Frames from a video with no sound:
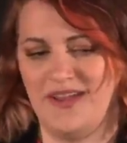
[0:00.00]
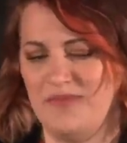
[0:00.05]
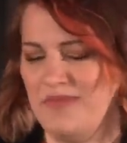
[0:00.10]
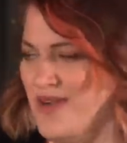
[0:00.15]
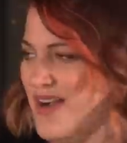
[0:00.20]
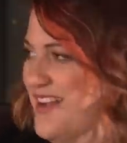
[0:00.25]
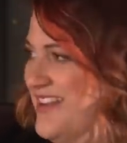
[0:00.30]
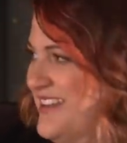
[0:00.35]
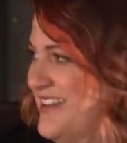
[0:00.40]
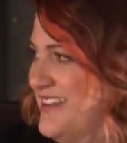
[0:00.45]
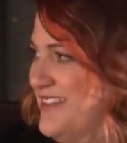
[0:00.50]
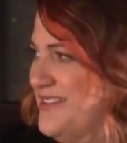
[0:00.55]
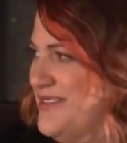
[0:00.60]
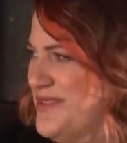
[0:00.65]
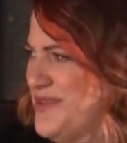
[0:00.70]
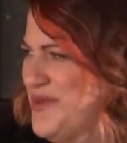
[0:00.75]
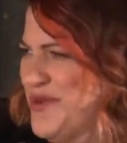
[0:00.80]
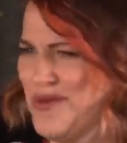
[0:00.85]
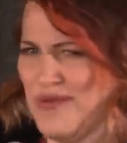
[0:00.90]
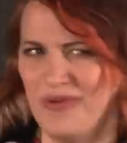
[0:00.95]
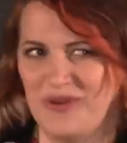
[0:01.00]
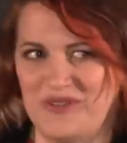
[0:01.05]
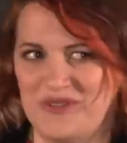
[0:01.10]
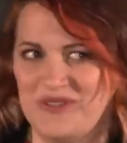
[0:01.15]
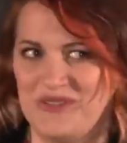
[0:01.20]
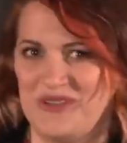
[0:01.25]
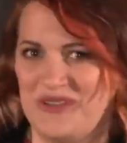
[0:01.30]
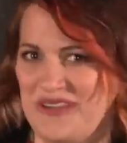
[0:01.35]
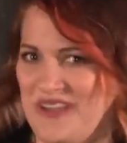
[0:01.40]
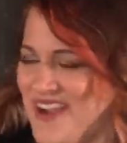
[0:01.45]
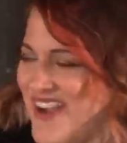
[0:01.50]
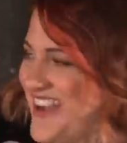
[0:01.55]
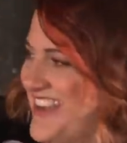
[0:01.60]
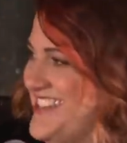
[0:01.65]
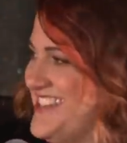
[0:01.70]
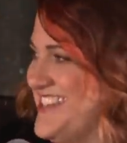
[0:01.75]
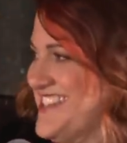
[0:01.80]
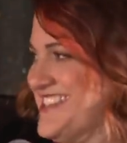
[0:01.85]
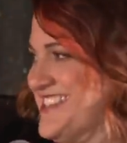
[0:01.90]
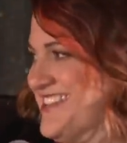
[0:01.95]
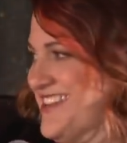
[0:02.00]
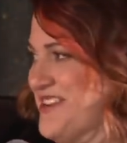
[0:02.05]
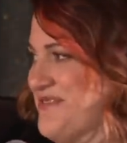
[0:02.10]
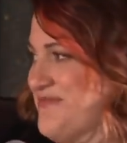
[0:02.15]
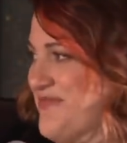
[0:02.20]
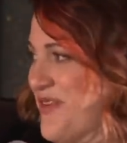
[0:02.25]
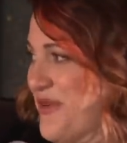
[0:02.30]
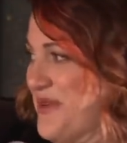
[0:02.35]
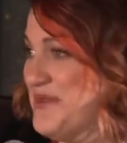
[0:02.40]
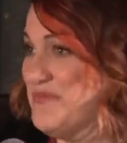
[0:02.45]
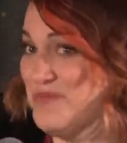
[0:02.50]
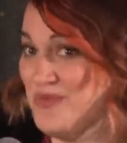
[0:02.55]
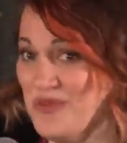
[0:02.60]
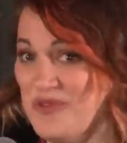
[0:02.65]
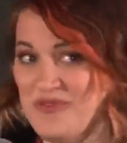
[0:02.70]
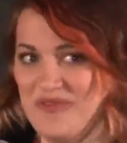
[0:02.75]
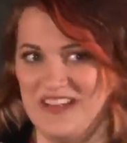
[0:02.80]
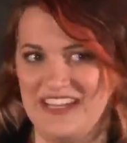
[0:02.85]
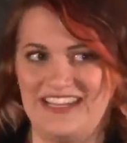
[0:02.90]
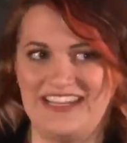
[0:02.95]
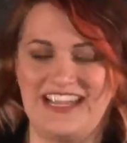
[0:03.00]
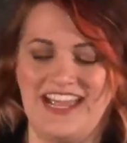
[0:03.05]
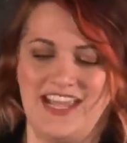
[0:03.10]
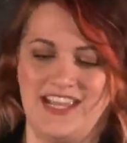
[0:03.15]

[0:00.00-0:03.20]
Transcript: am I not one of the good guys? It's like very moving.